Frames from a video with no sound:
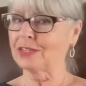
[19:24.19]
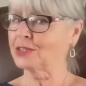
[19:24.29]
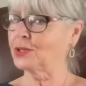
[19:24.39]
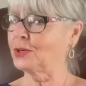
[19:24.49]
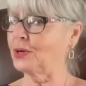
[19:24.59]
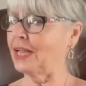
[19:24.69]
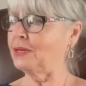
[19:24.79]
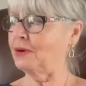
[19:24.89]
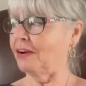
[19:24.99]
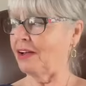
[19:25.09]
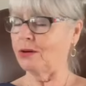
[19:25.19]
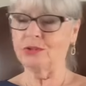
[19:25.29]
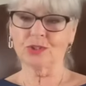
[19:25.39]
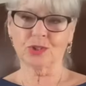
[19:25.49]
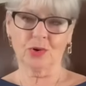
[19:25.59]
So anywhere I
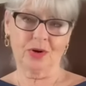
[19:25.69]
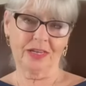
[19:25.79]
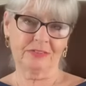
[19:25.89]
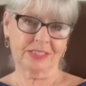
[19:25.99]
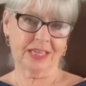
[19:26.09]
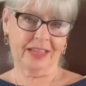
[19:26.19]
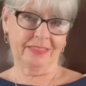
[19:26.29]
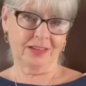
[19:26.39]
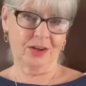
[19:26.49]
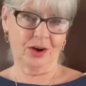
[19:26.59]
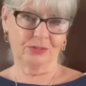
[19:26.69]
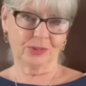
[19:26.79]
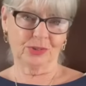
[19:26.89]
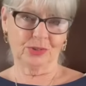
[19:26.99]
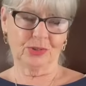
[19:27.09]
want to go, I have to get in the car
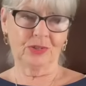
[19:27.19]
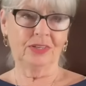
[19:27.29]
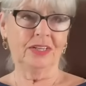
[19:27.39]
and go.